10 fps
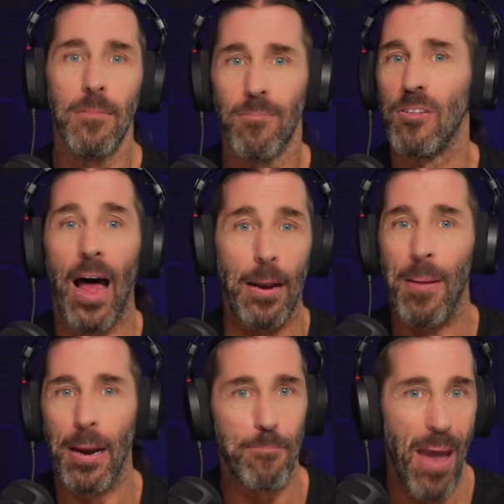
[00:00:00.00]
It's not
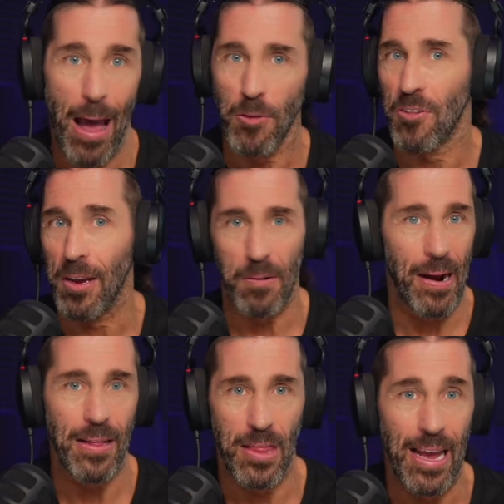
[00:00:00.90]
about it bouncing or
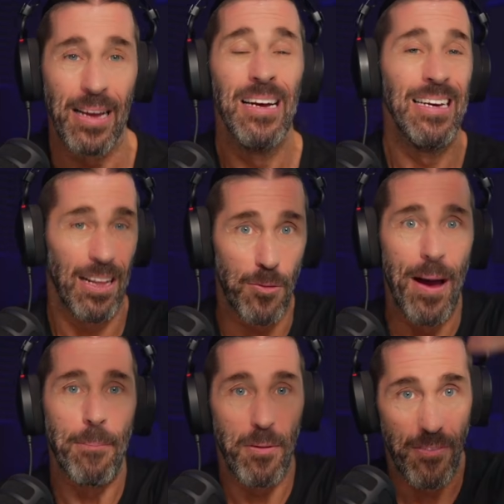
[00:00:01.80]
anything. It's
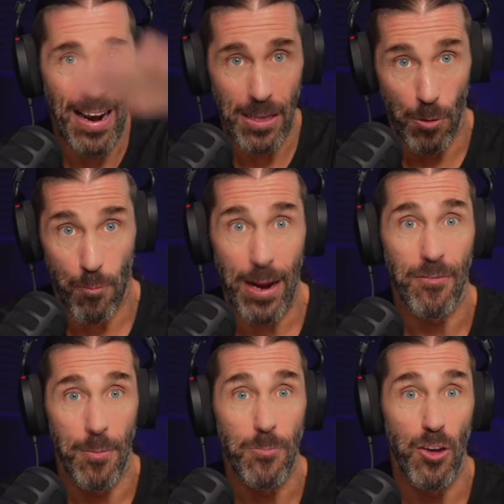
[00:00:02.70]
about preventing the
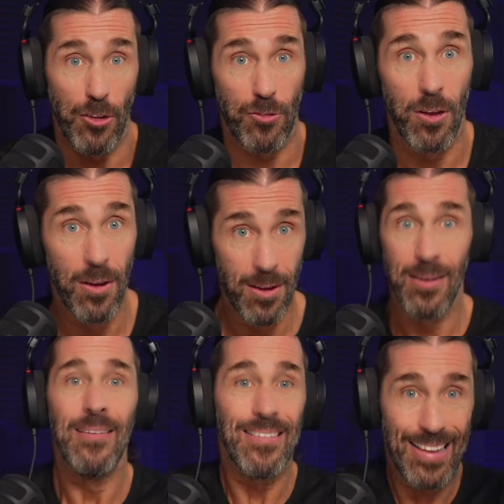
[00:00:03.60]
ring from just
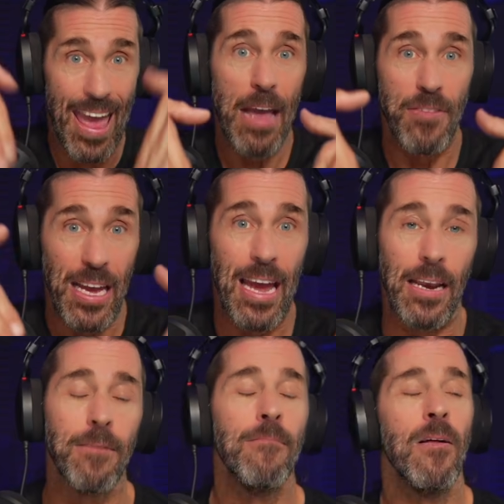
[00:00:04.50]
caving in.